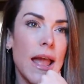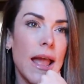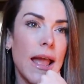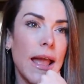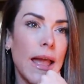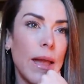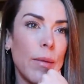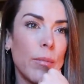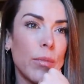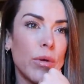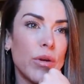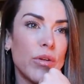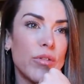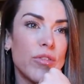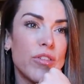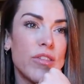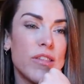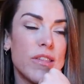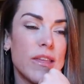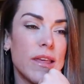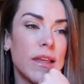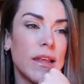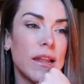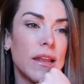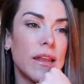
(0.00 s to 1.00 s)
We are
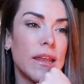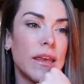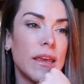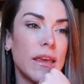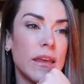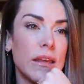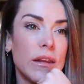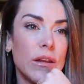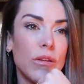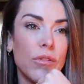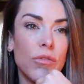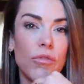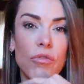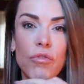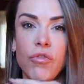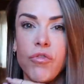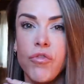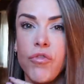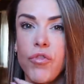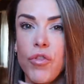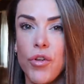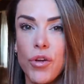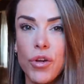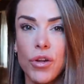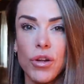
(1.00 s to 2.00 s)
still in
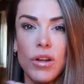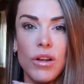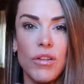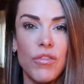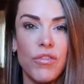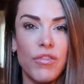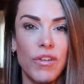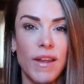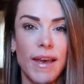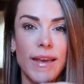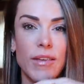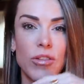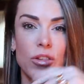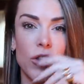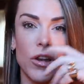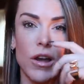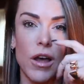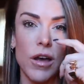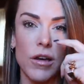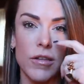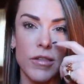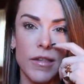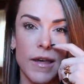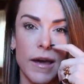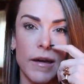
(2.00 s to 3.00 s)
full-fledged
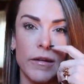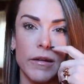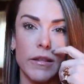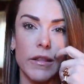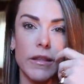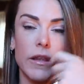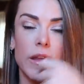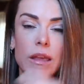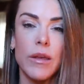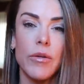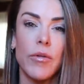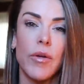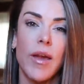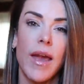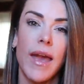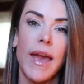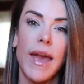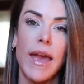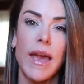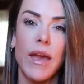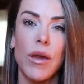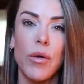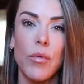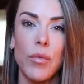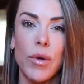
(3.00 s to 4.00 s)
lockdown in the
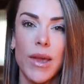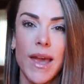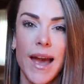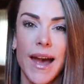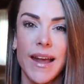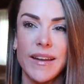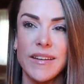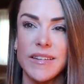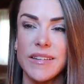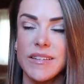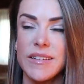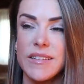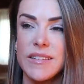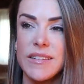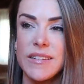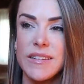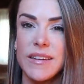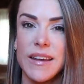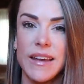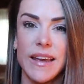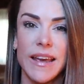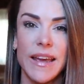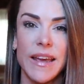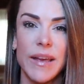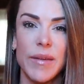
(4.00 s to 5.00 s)
UK. We hadn't
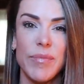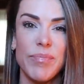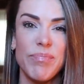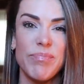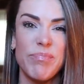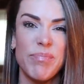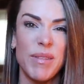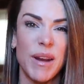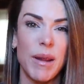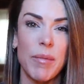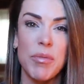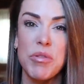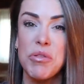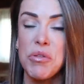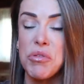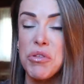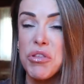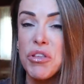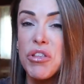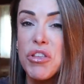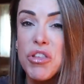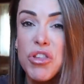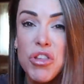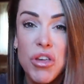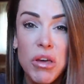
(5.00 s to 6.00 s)
been able to go
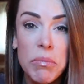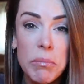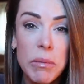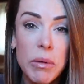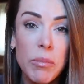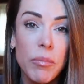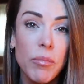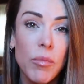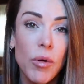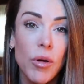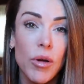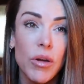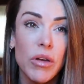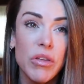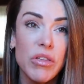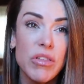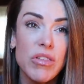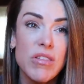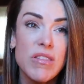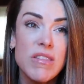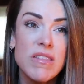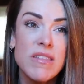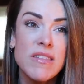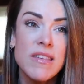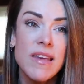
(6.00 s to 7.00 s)
to the gym in
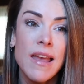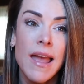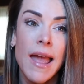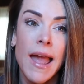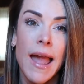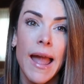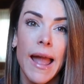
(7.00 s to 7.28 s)
months.